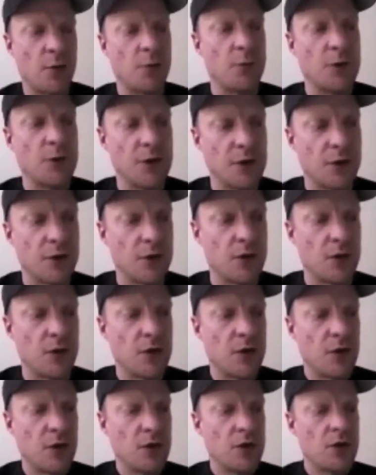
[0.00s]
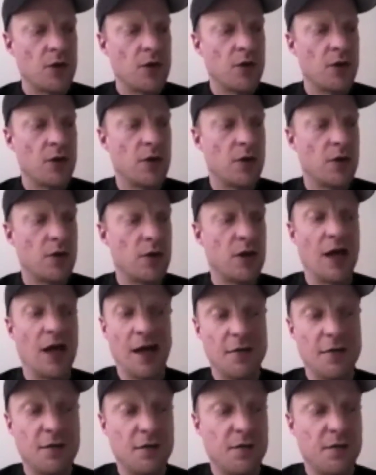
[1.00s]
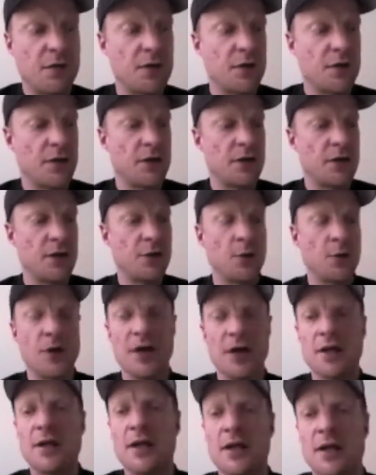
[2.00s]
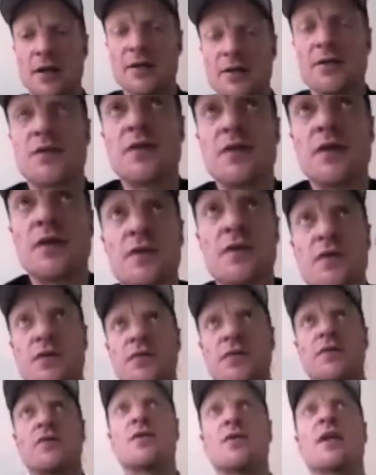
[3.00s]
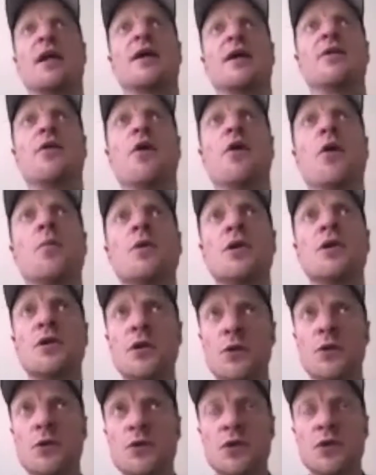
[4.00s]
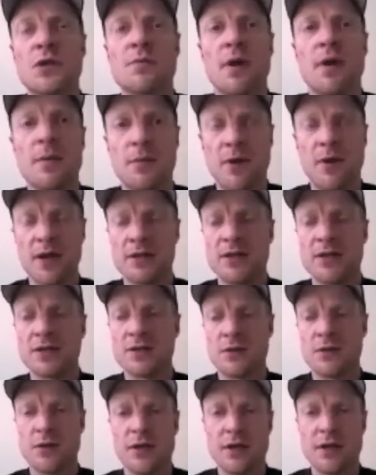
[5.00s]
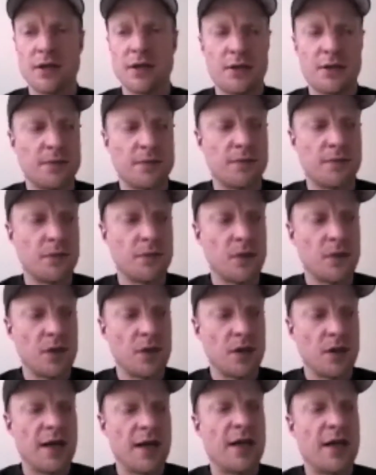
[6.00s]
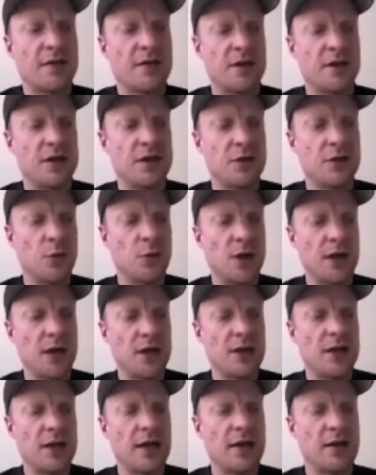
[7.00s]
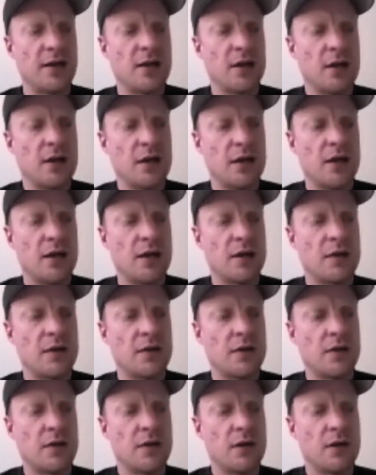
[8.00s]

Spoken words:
real life in a way that is that I normally use in my practice, and I think the way that it